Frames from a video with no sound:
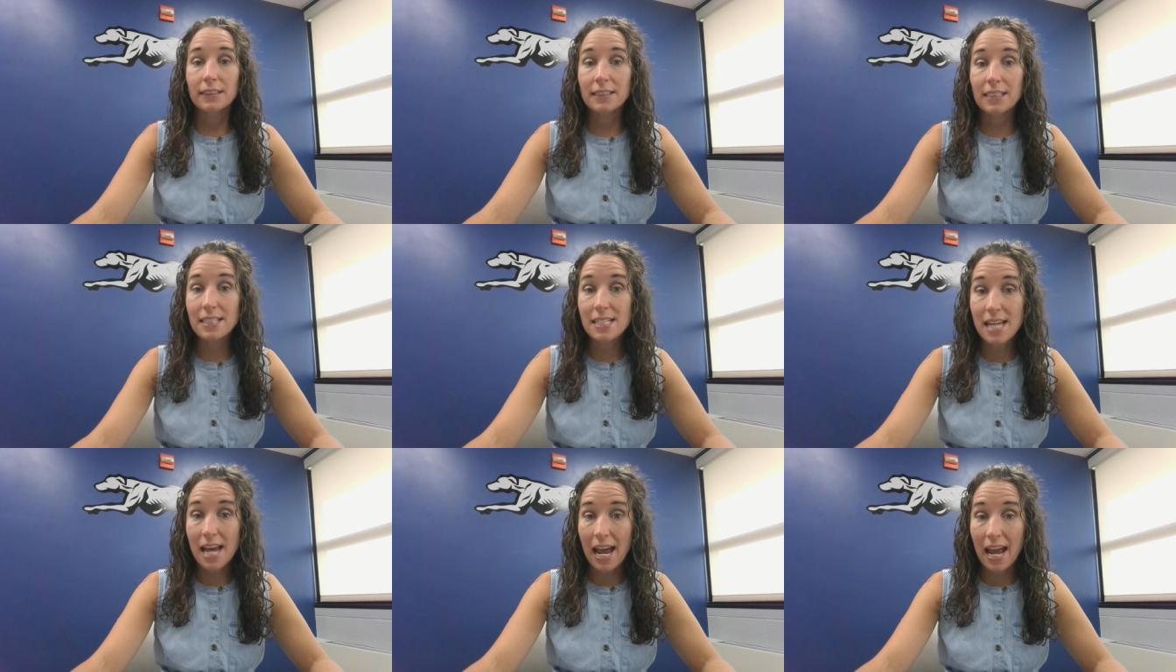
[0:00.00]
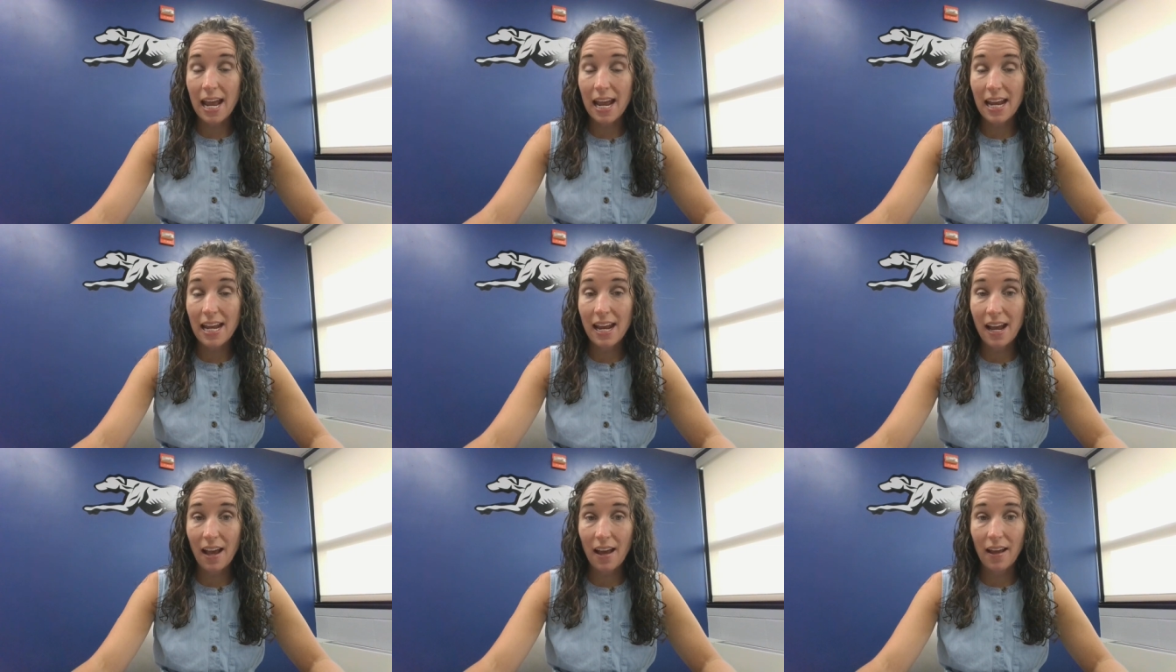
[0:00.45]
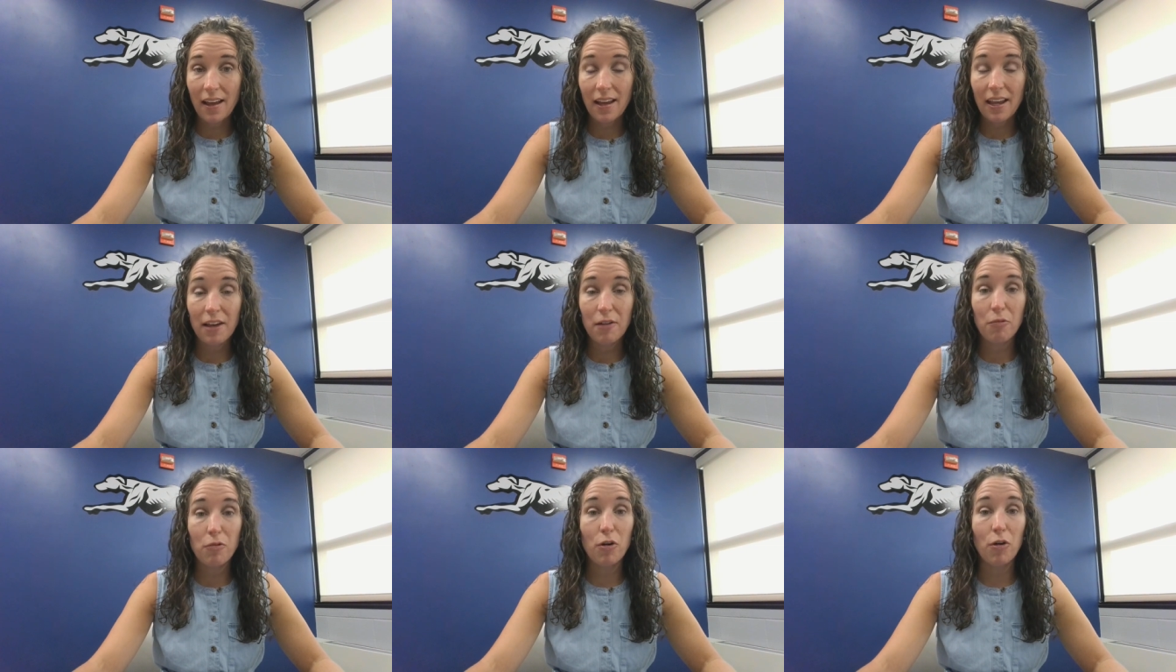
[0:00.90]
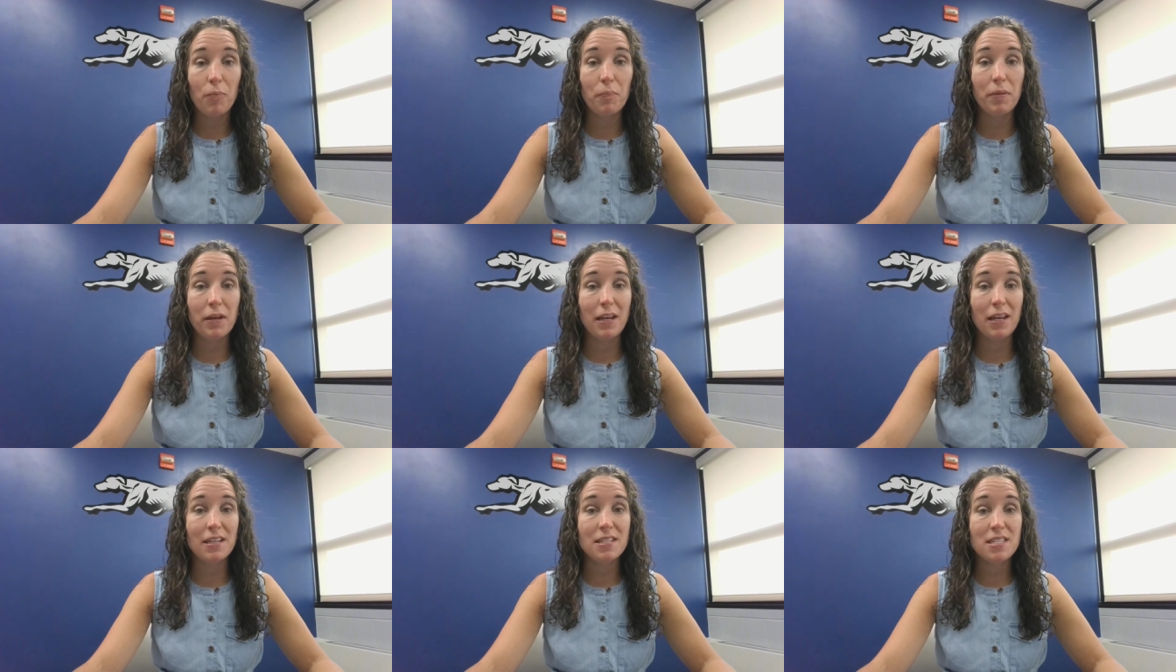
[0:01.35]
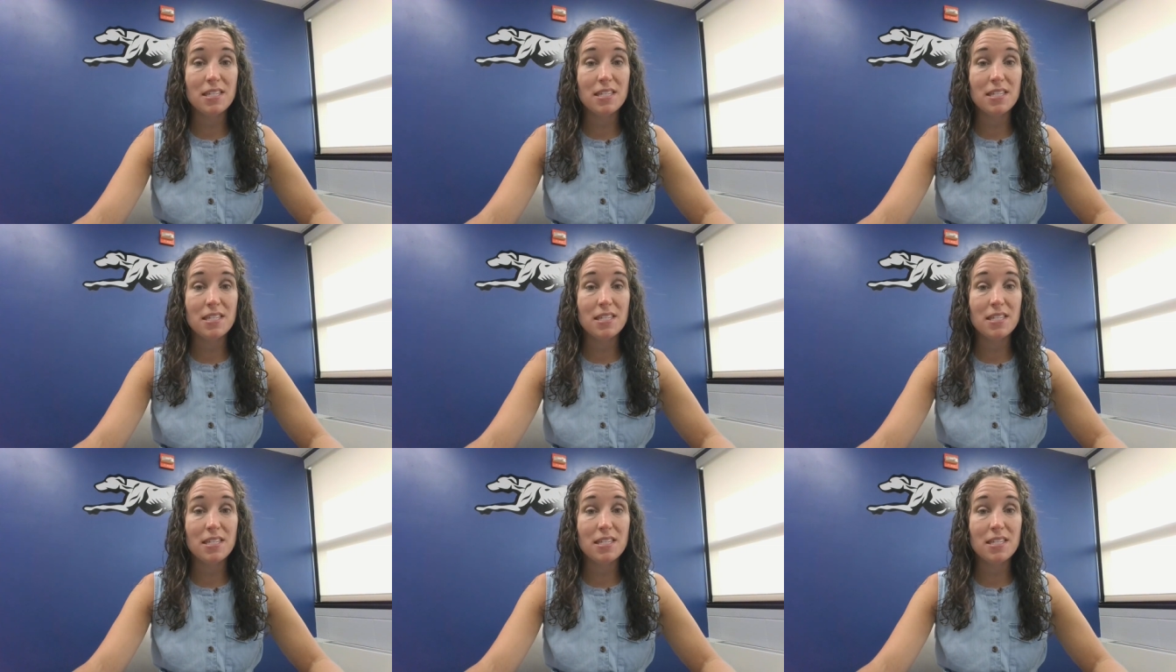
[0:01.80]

Today, it will be